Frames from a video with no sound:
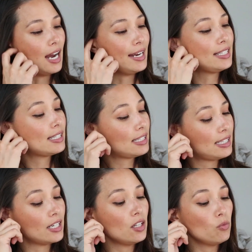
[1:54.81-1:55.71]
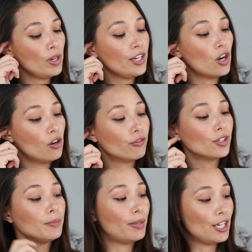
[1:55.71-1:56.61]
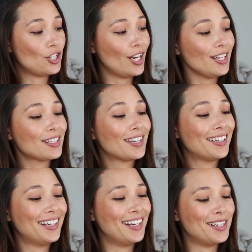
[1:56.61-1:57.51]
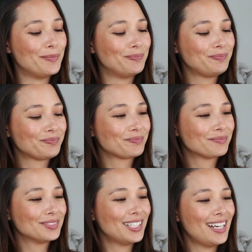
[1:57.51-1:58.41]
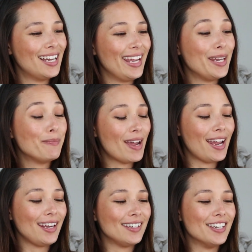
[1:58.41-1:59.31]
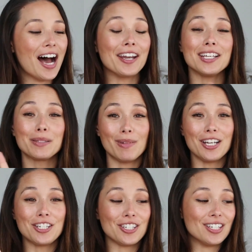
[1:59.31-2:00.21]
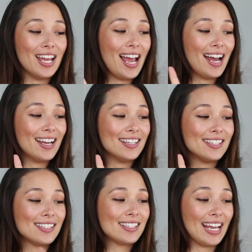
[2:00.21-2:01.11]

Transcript: I still went over budget in May, not as much as